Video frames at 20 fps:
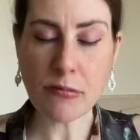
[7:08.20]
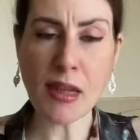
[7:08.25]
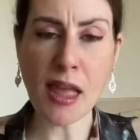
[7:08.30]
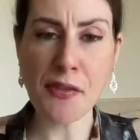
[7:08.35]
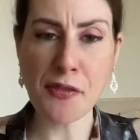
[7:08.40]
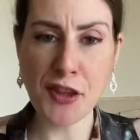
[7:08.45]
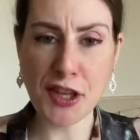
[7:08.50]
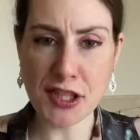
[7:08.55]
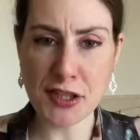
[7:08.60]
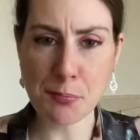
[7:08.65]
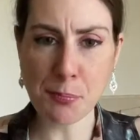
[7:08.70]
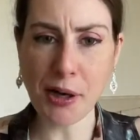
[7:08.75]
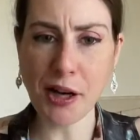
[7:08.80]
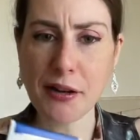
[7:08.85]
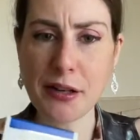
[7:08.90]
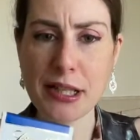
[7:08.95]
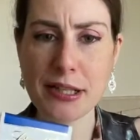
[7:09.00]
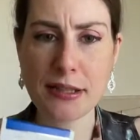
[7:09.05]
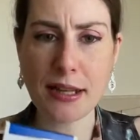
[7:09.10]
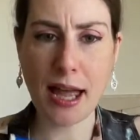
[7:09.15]
This
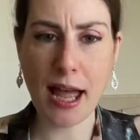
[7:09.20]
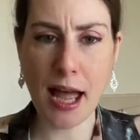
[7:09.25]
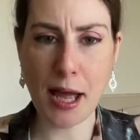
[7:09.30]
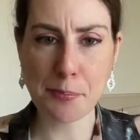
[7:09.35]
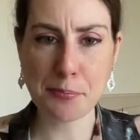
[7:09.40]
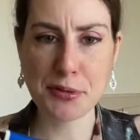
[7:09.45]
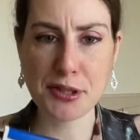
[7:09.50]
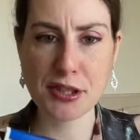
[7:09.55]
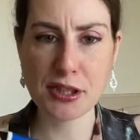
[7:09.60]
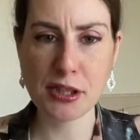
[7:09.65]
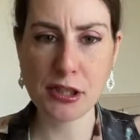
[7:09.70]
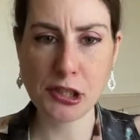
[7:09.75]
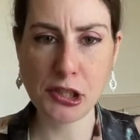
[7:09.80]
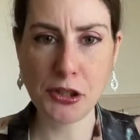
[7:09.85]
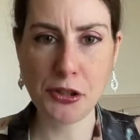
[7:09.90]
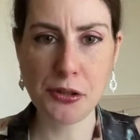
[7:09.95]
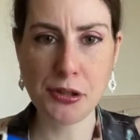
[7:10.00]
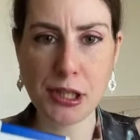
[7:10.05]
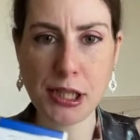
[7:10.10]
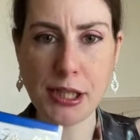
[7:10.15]
bar is
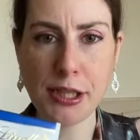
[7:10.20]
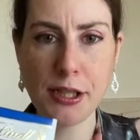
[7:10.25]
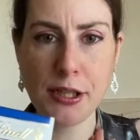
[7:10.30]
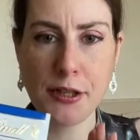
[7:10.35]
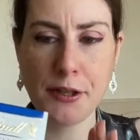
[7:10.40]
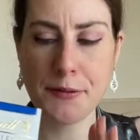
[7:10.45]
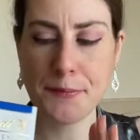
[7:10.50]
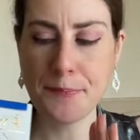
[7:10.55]
absolutely